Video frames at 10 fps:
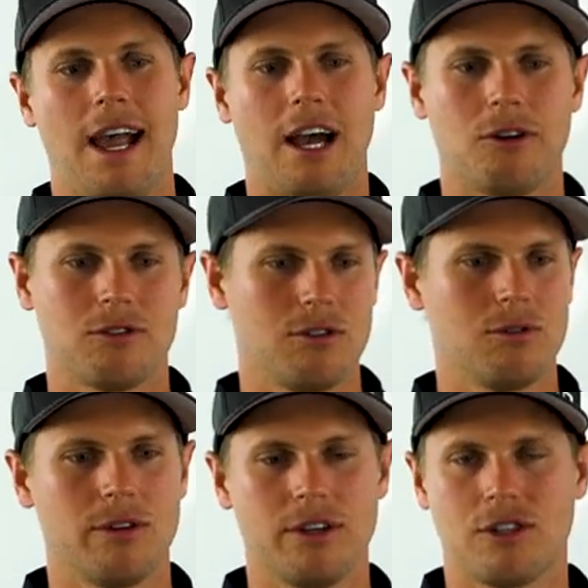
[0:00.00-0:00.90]
how
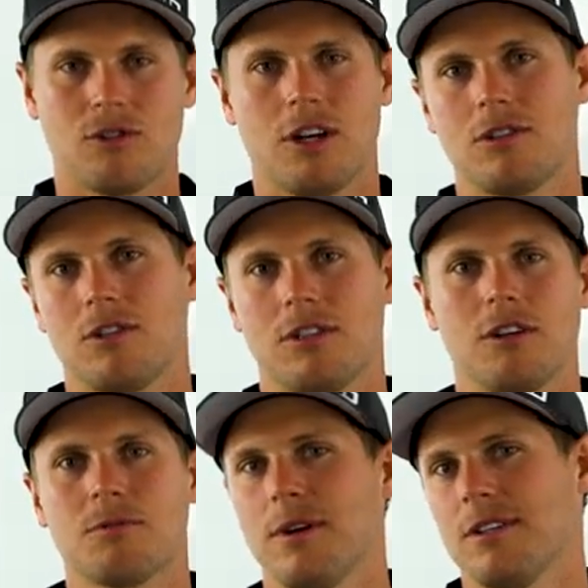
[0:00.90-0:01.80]
to really structure
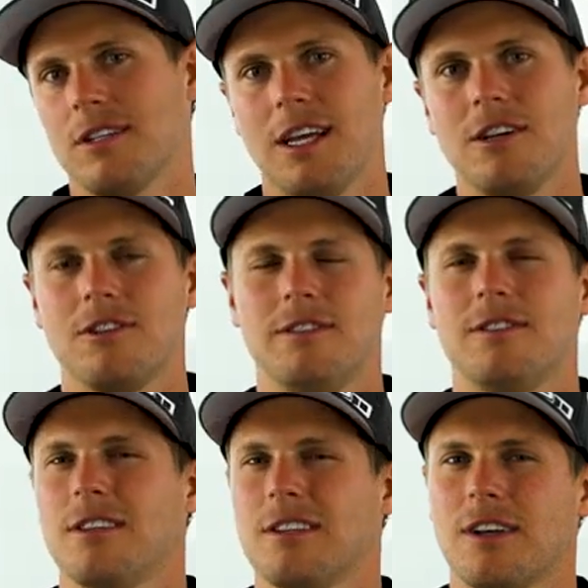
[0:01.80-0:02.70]
sales
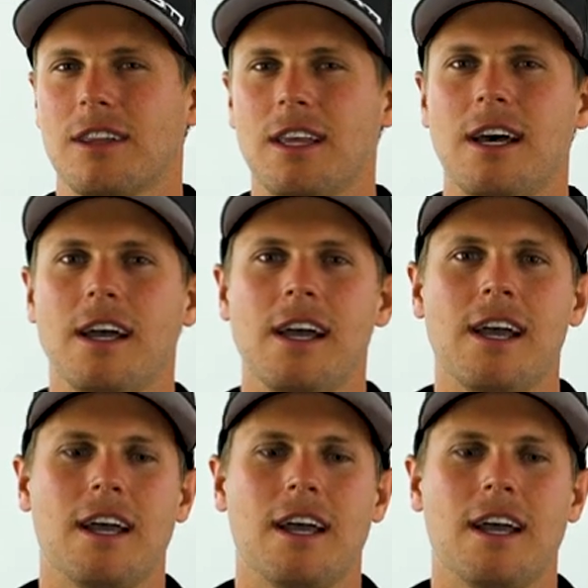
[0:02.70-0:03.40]
presentations and things like that.